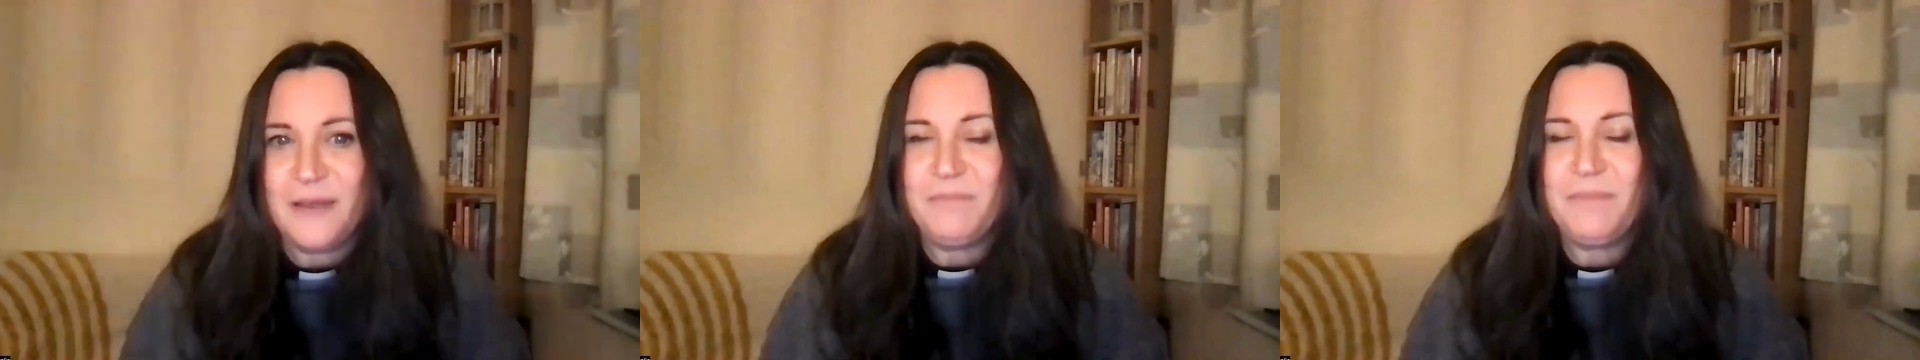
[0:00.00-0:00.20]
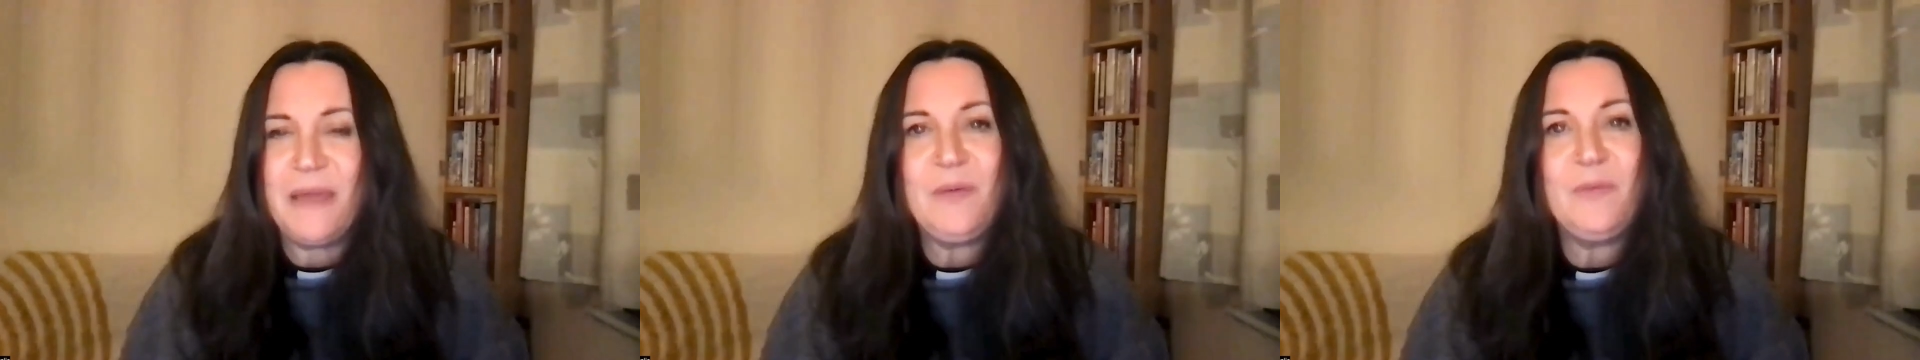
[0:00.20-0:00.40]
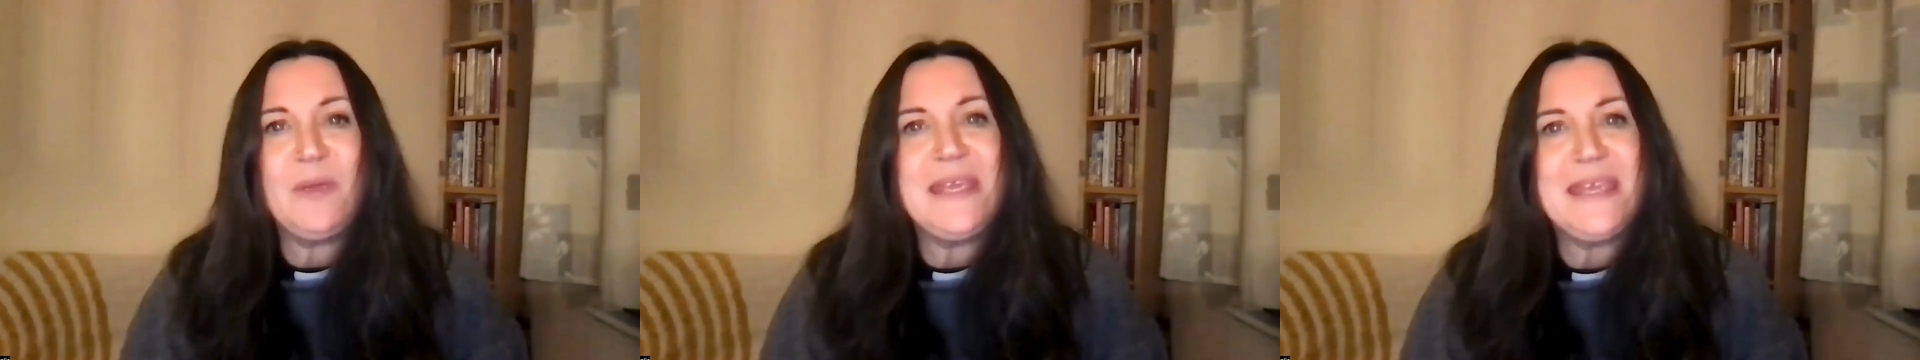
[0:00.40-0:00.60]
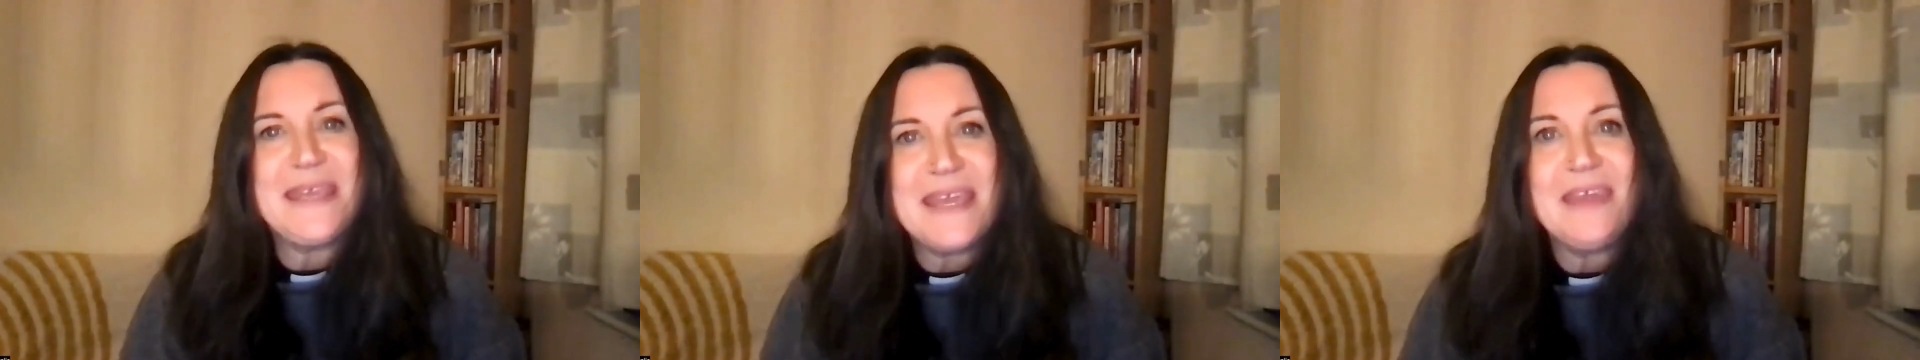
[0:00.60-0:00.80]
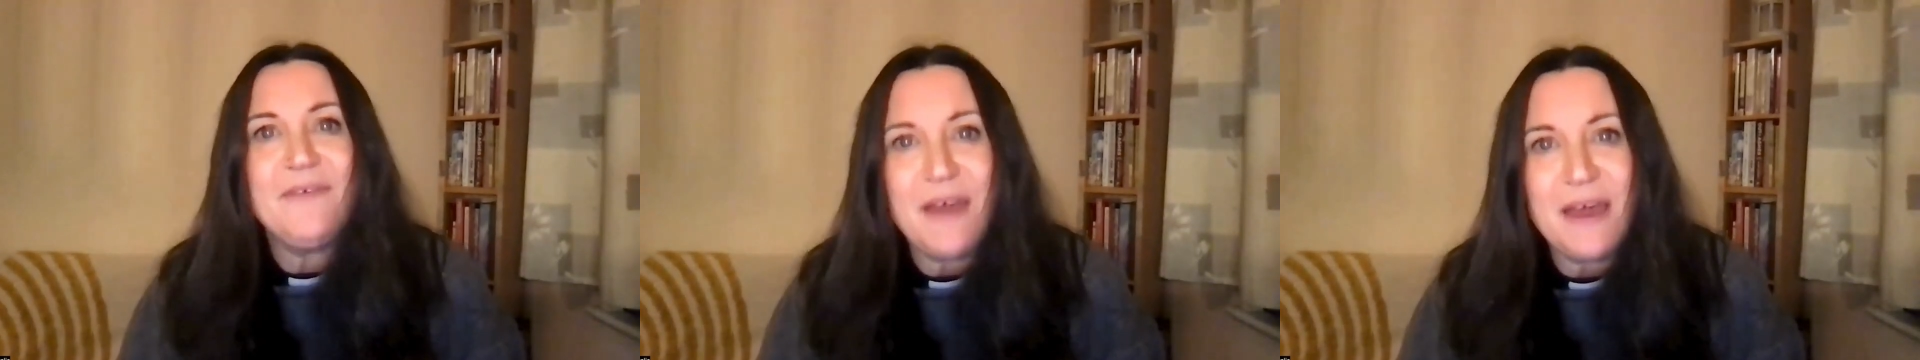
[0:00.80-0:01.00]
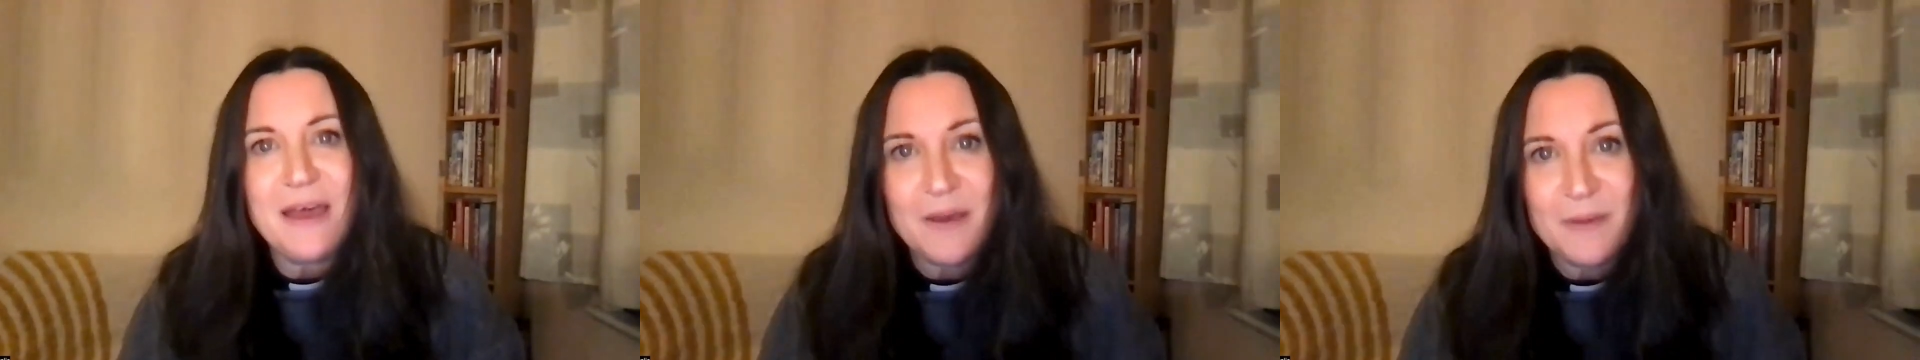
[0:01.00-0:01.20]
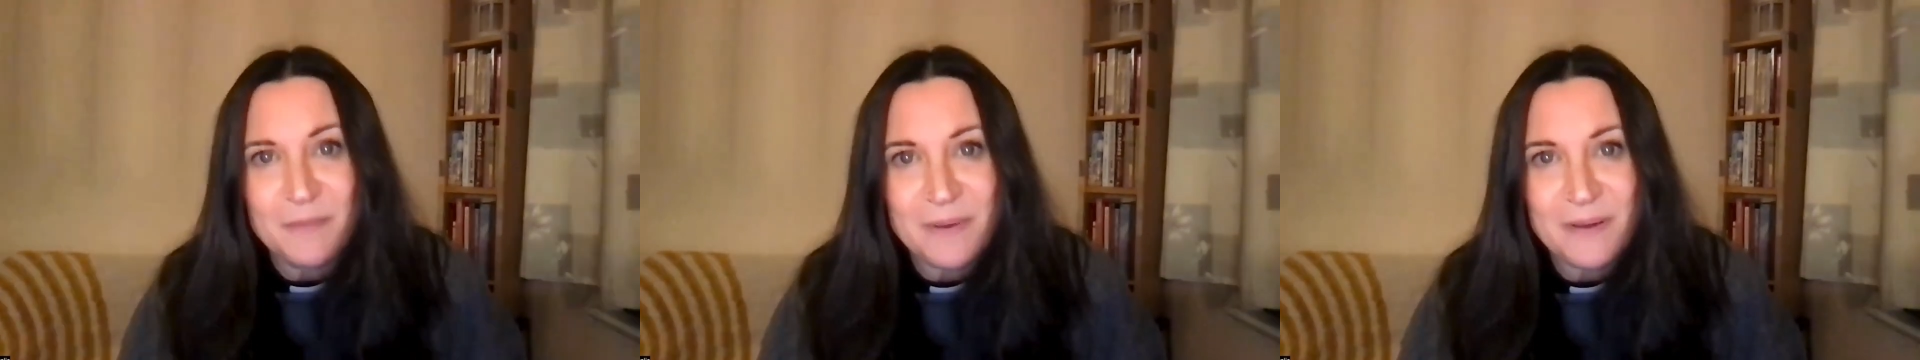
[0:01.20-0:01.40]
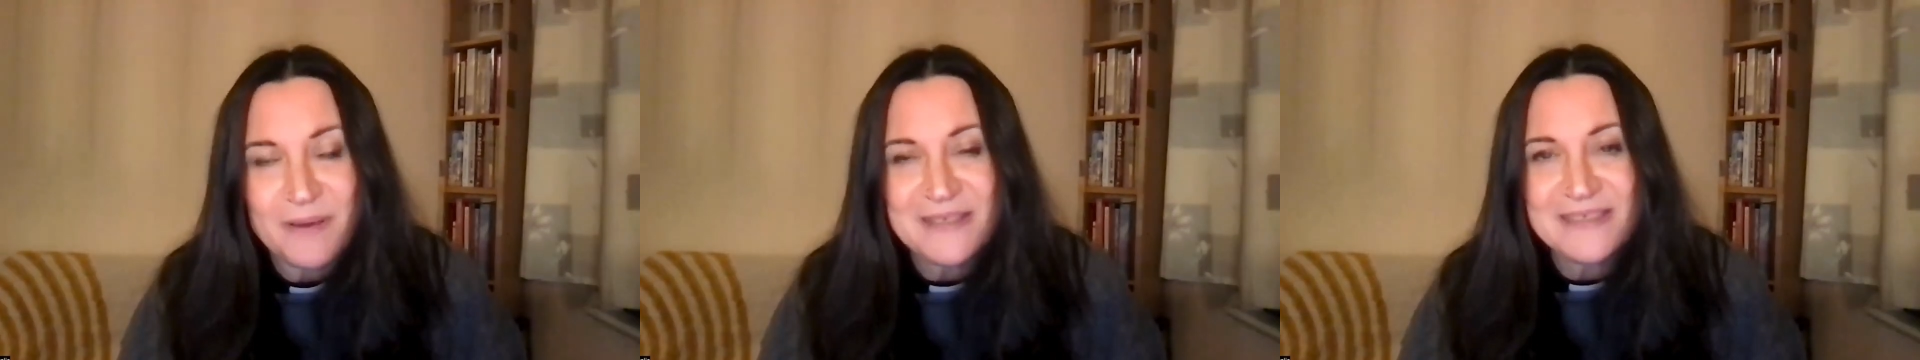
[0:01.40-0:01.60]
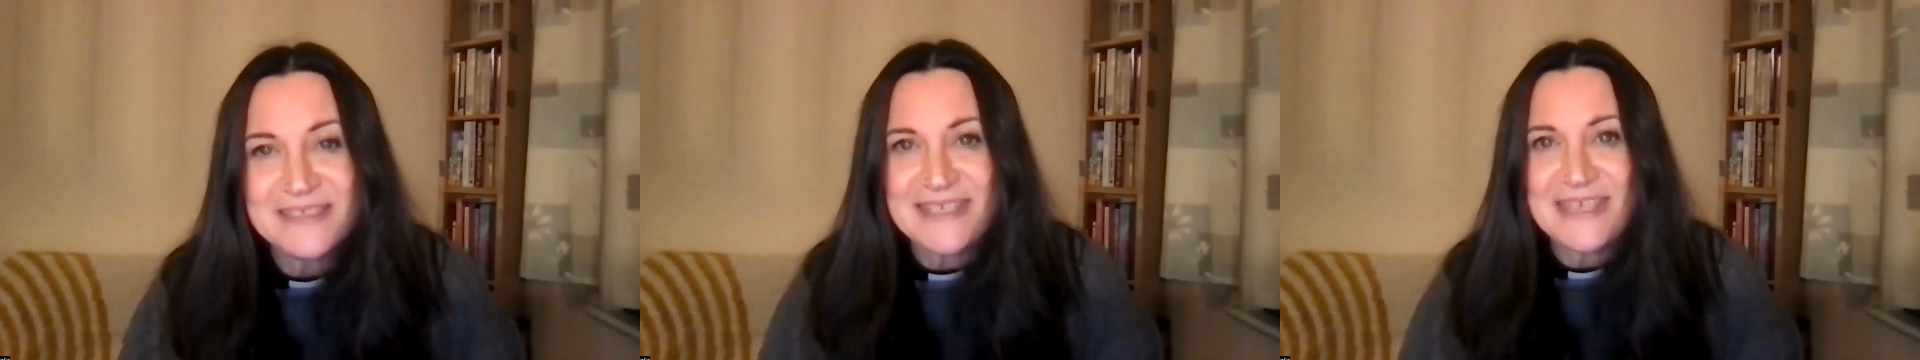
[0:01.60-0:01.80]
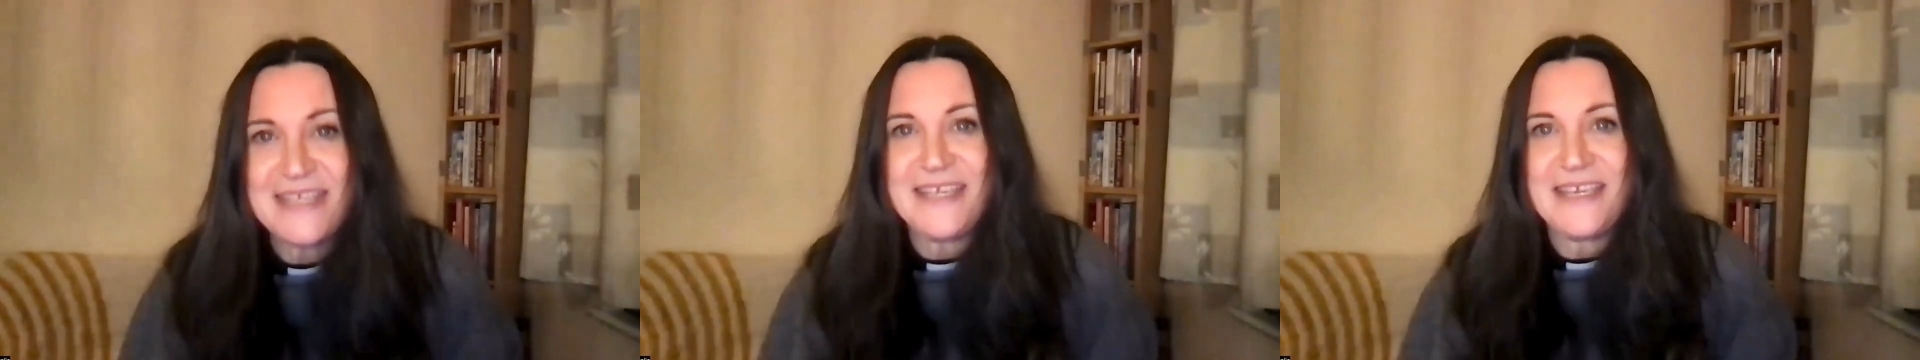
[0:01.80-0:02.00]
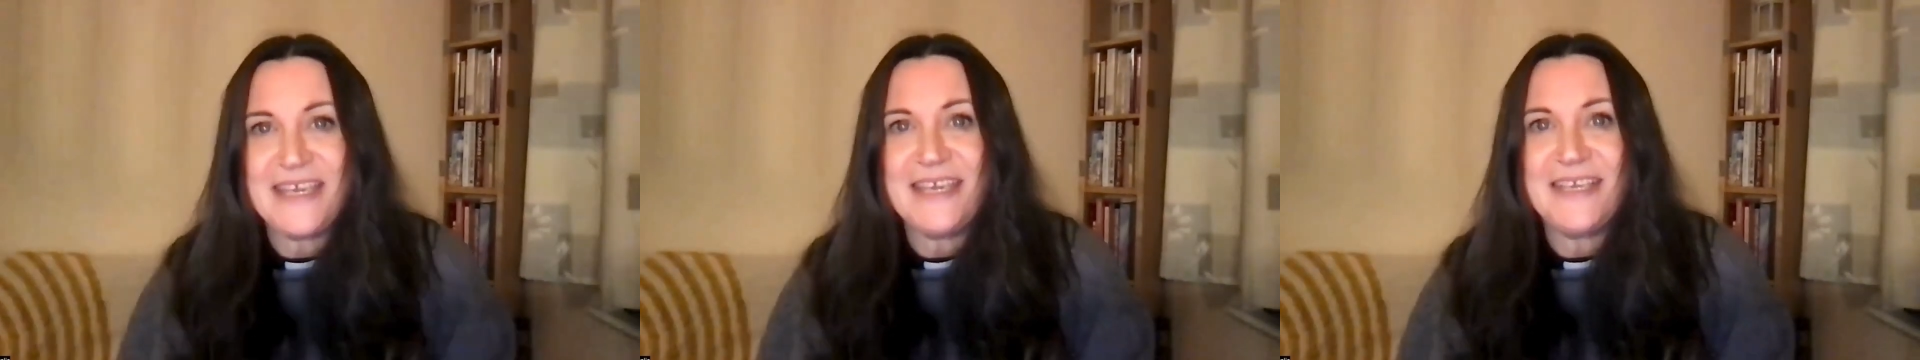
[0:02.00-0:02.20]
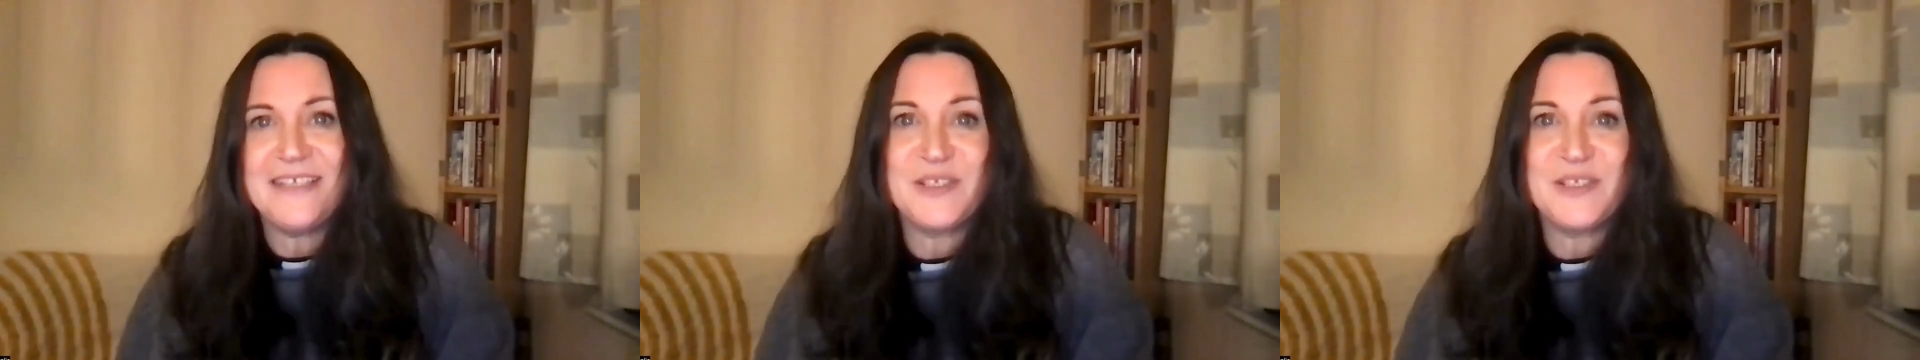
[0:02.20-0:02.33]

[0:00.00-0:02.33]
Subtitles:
May we give up seeking